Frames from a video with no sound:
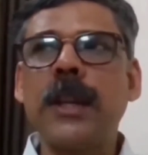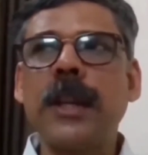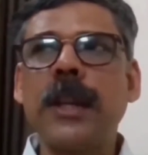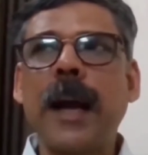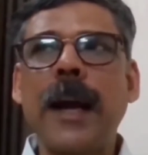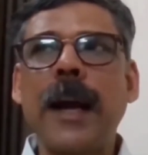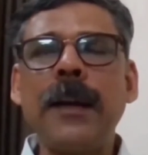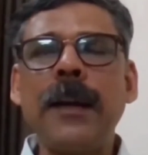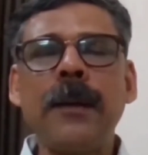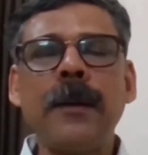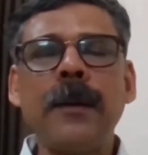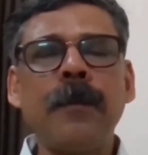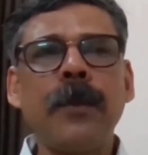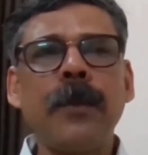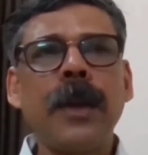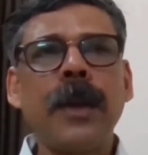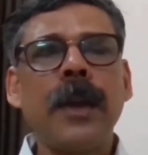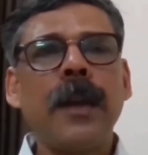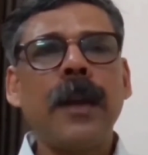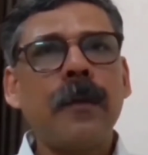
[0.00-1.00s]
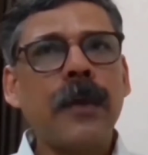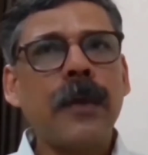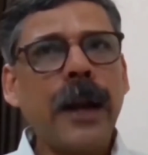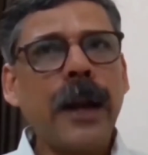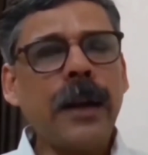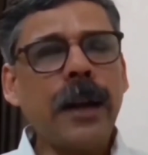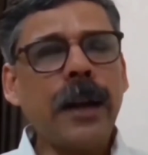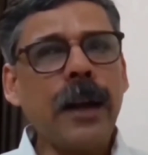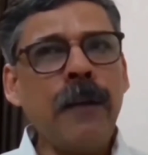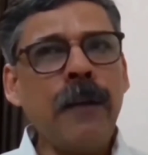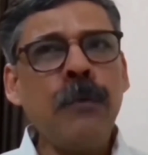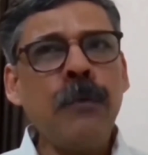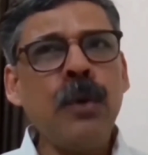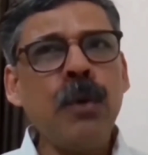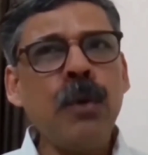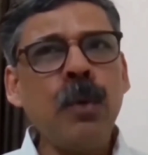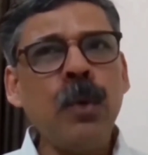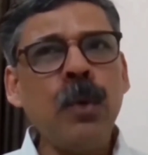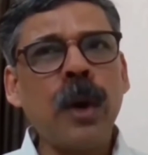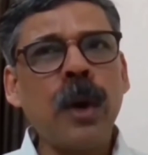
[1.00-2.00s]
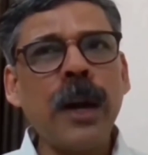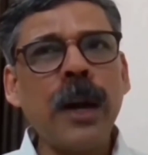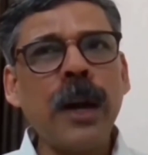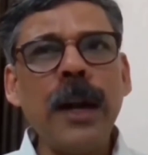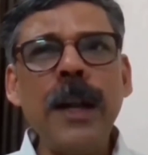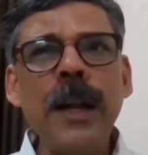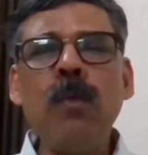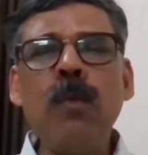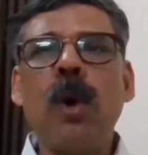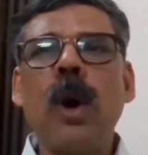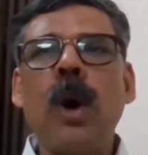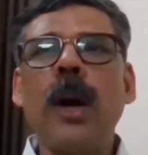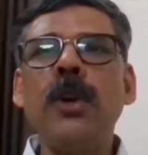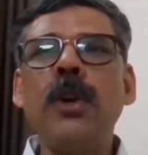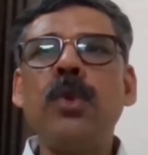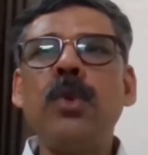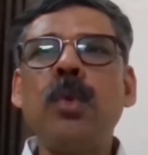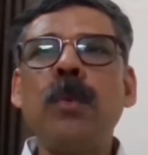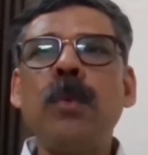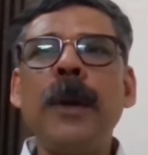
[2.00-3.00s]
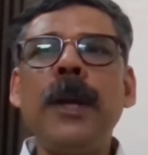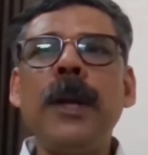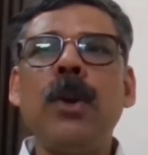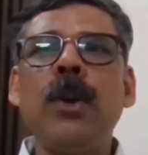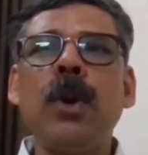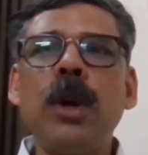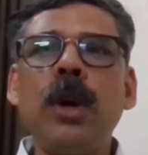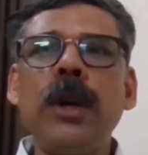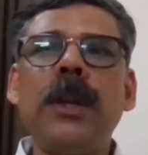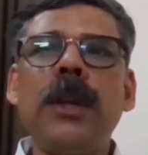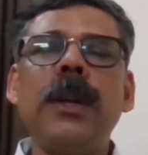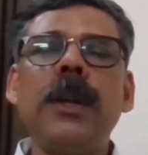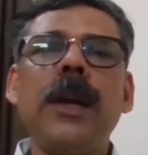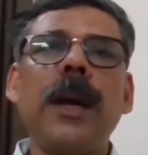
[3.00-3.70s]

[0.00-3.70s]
That if you really want to be good